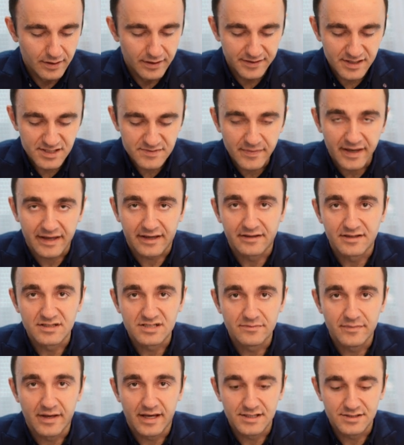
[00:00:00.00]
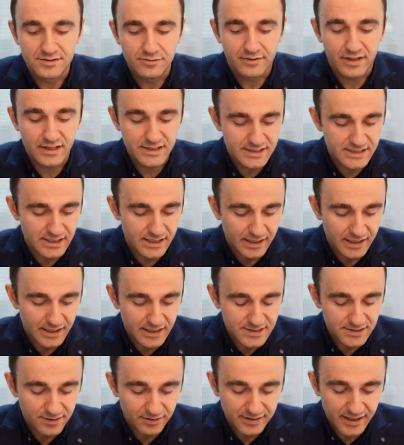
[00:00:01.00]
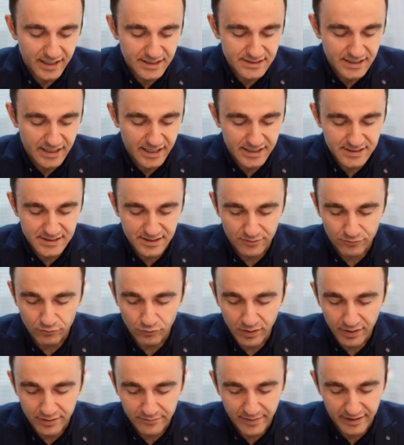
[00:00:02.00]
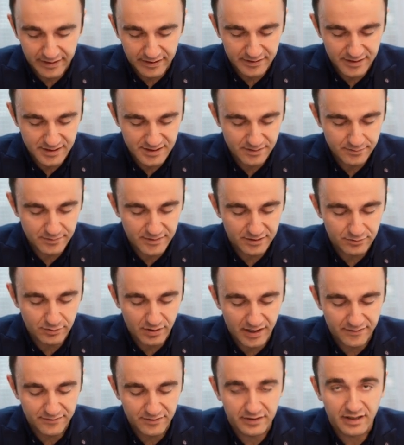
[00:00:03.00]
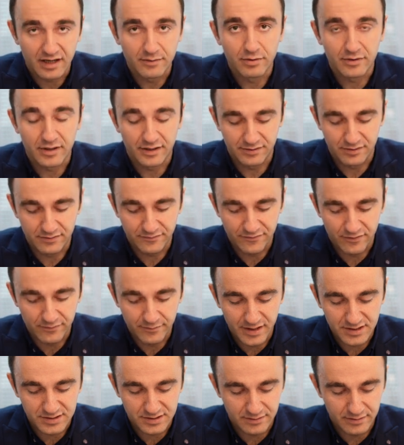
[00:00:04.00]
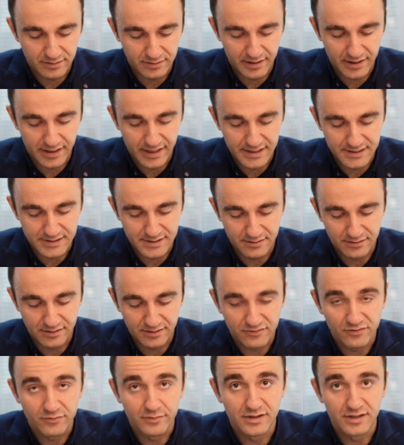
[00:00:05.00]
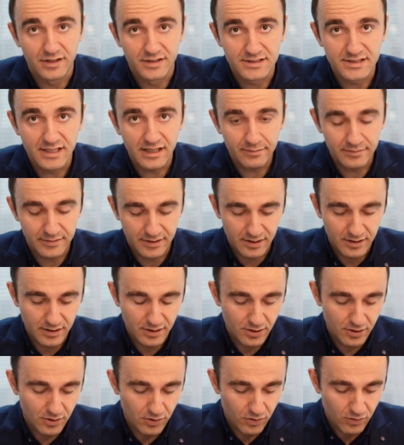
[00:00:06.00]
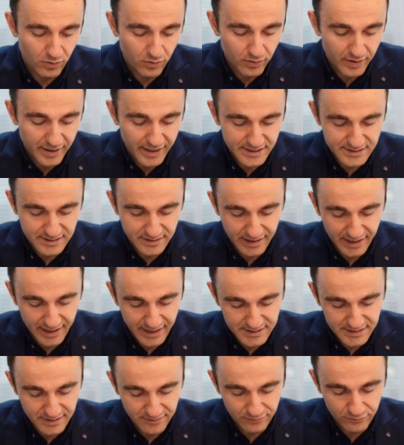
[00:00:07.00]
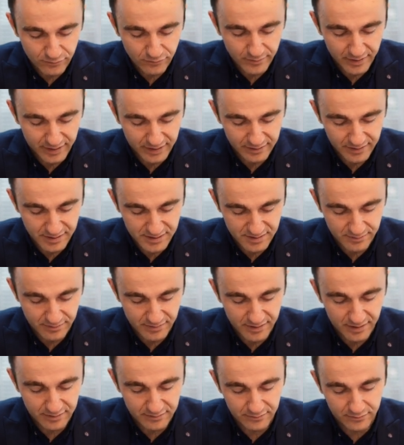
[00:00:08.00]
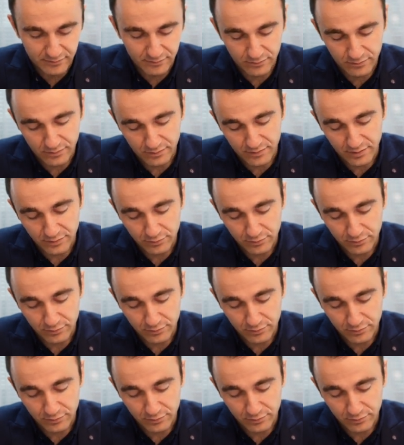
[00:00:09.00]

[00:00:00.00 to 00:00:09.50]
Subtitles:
This mechanism, as you can see, is not as SN1 mechanism that you have the carbocation formation as an intermediate step, or as an SN2 mechanism that the